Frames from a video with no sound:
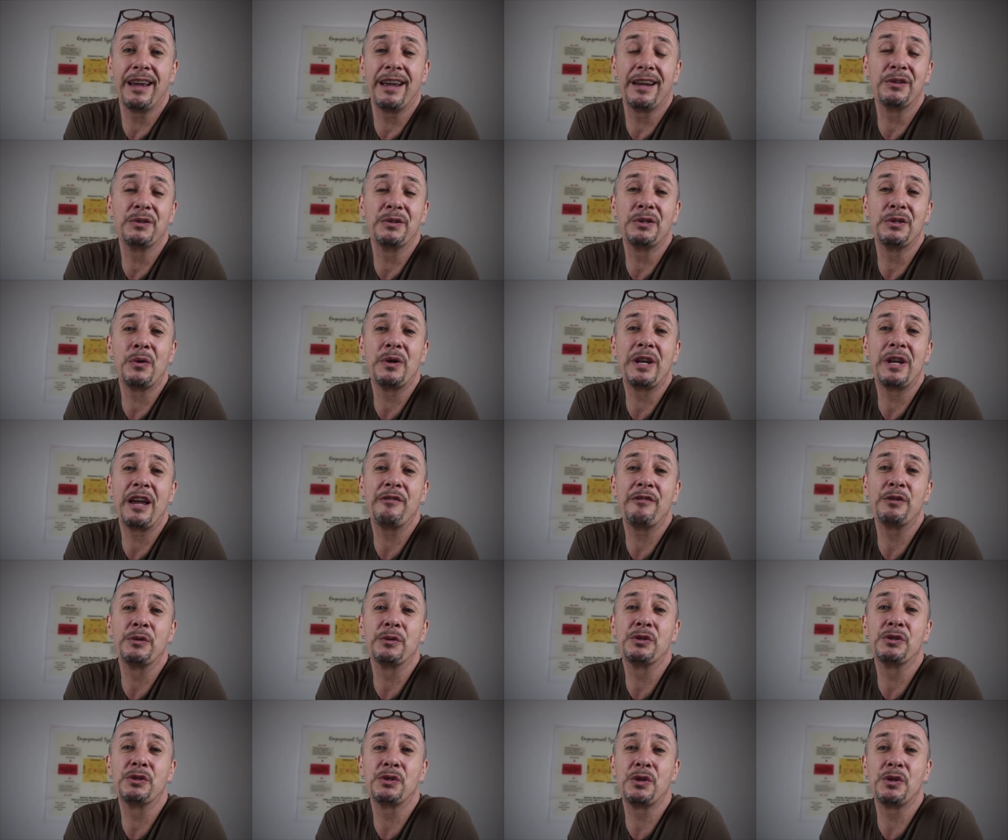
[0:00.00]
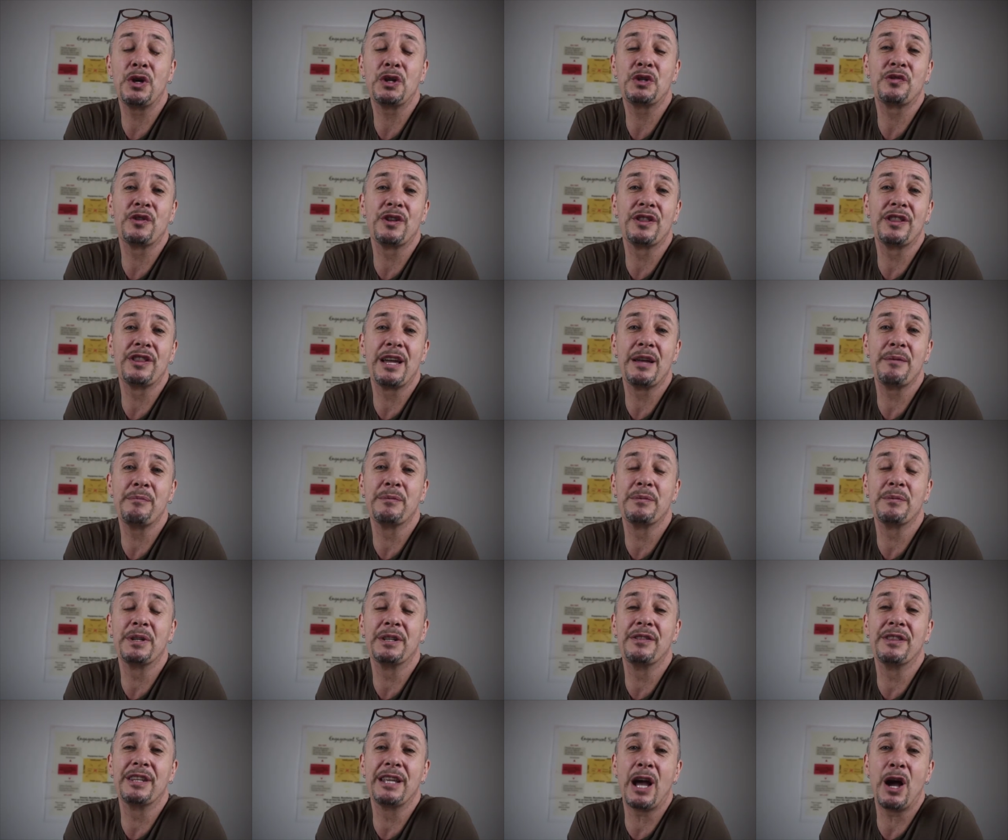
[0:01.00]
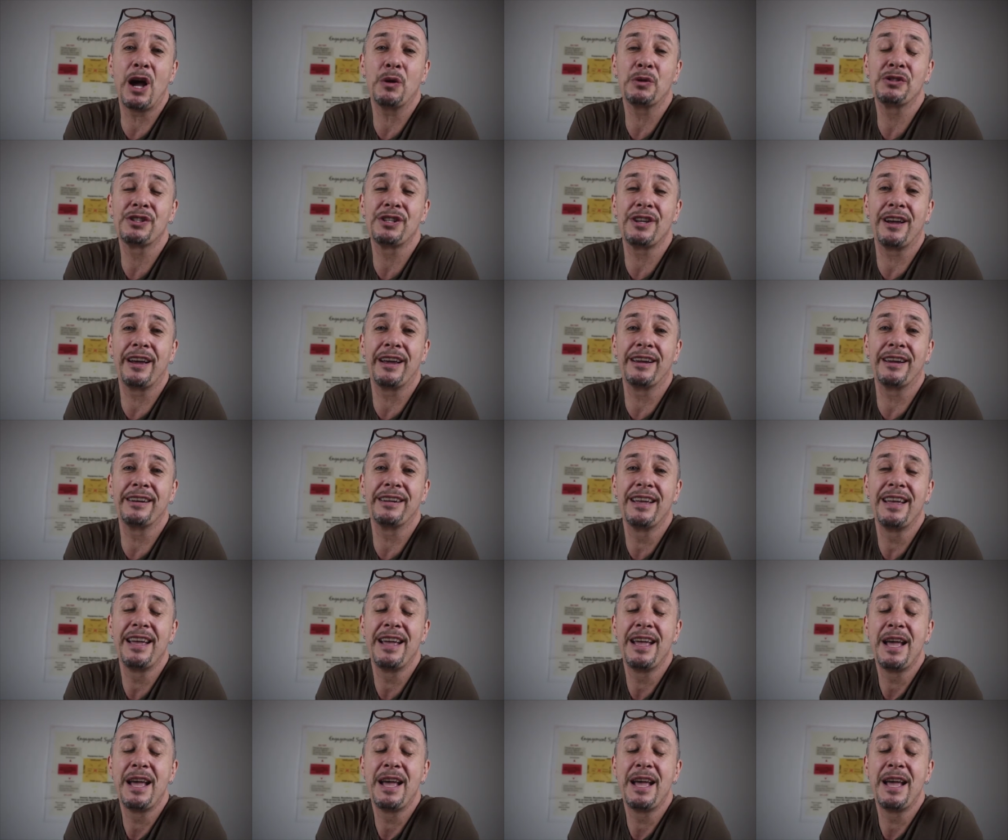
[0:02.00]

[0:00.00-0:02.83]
and you don't have to search for them in the outside.